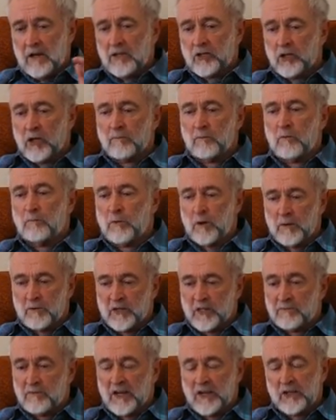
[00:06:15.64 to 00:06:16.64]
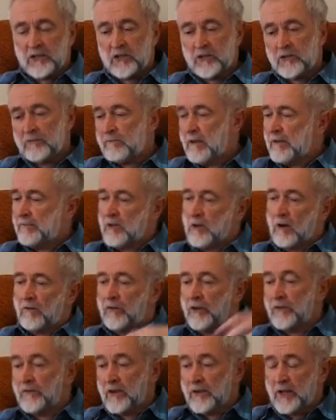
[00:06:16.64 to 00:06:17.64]
general purpose managers may be
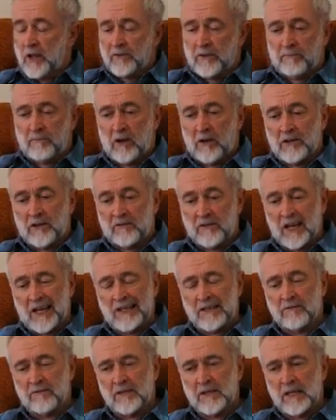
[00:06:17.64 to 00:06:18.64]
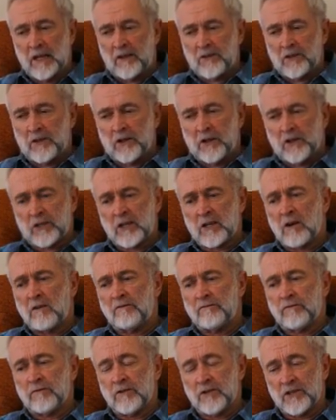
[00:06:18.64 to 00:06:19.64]
off on another part of the counter in London at a
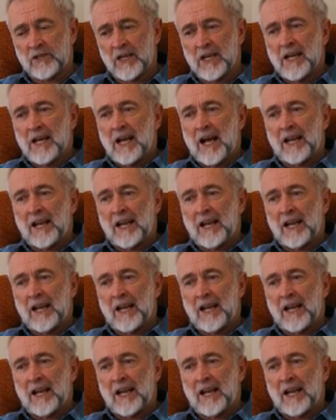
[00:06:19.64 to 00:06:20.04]
conference.